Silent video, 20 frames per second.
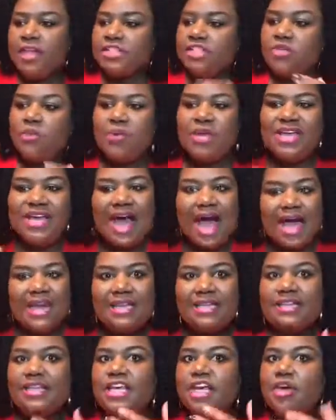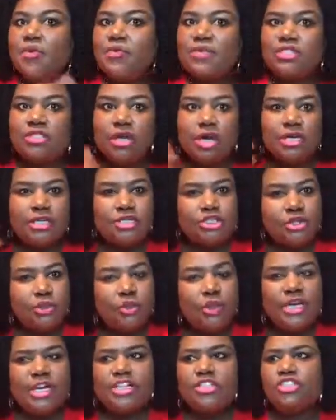So we got in there. We started
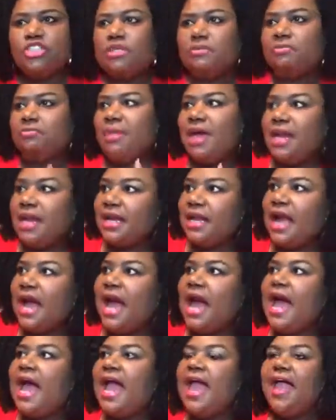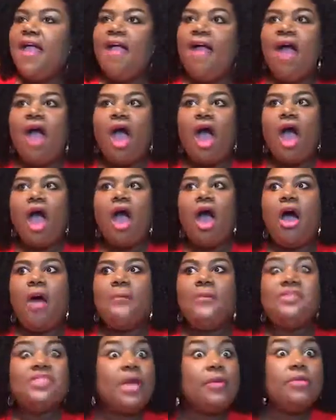doing it. She met a guy.
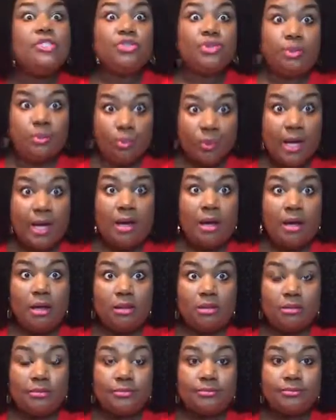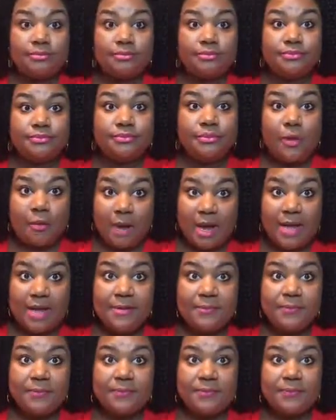They were doing well, all
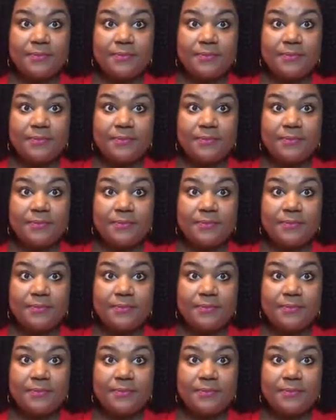right?